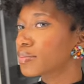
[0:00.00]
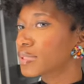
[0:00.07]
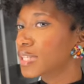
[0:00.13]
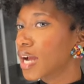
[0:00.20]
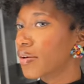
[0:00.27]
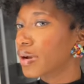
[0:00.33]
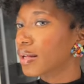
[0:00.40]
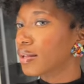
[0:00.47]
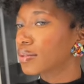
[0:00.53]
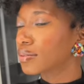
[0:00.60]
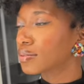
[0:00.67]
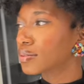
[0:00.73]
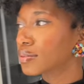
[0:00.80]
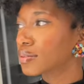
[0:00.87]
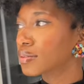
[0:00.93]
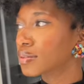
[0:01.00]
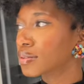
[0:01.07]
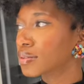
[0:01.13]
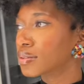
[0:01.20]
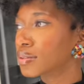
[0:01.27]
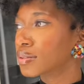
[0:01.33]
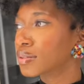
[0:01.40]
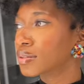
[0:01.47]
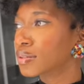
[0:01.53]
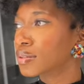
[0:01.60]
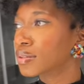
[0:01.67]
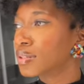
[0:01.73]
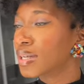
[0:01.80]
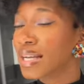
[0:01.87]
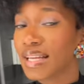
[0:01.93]
Carol.
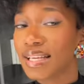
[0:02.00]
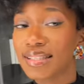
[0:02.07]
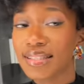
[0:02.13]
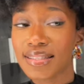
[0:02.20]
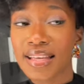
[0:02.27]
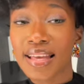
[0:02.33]
It is